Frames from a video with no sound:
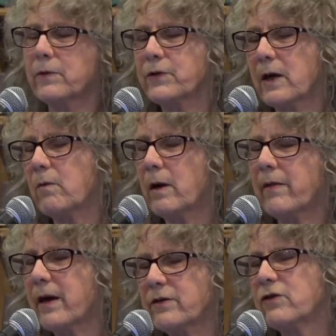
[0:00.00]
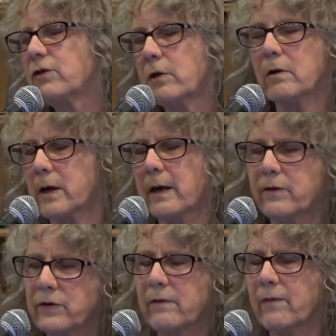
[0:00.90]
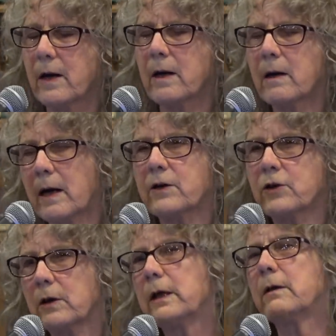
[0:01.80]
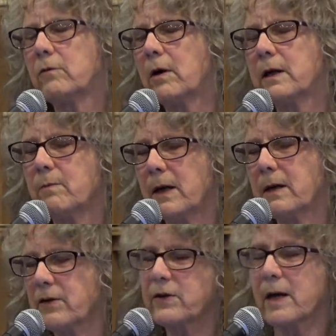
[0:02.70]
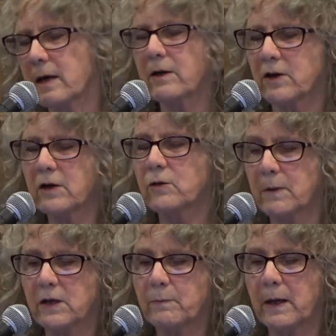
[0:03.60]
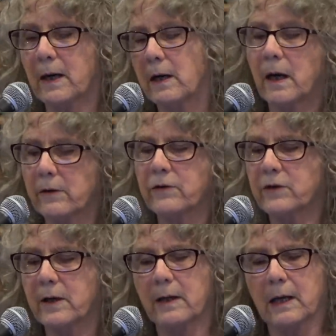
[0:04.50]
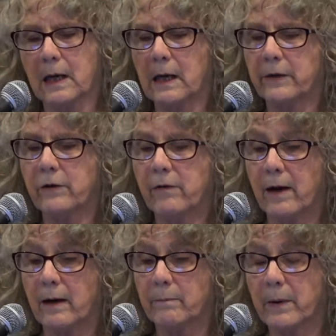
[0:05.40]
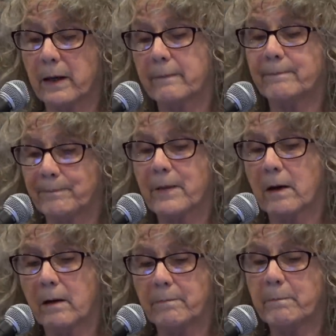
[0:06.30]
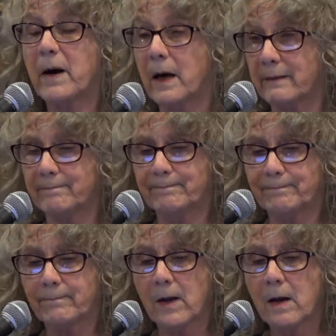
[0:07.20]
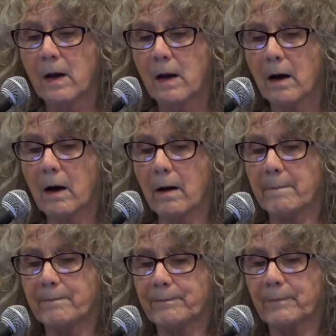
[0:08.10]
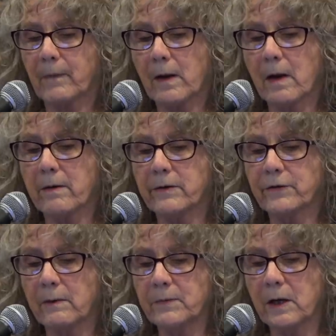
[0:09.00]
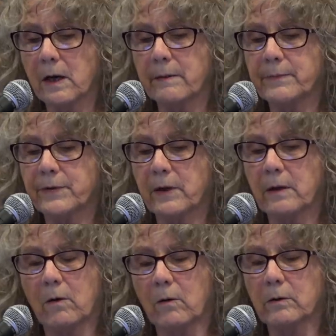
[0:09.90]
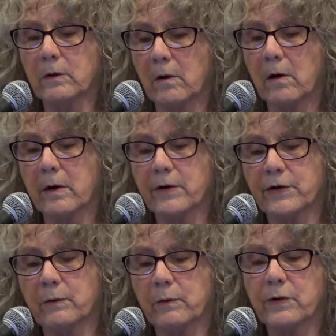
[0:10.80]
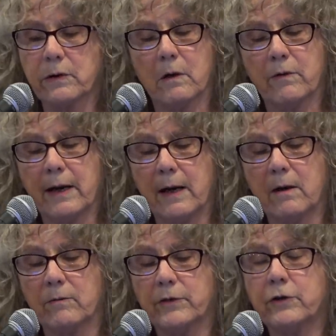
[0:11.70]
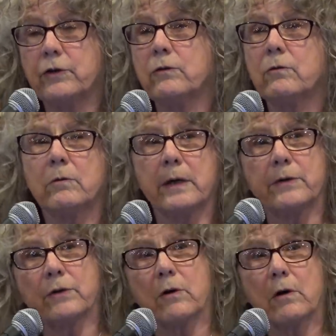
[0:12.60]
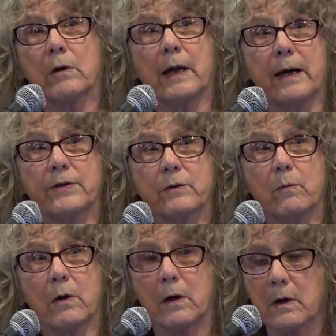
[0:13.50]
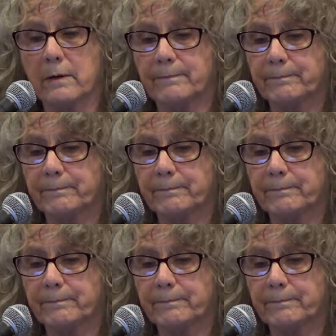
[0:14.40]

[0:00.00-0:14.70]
would say, well, that's just your taste if they actually tried to make aesthetic judgments, but I understand they can't do that. But, um, but mm. um, sometimes an older artist will slow down to do his or her last work.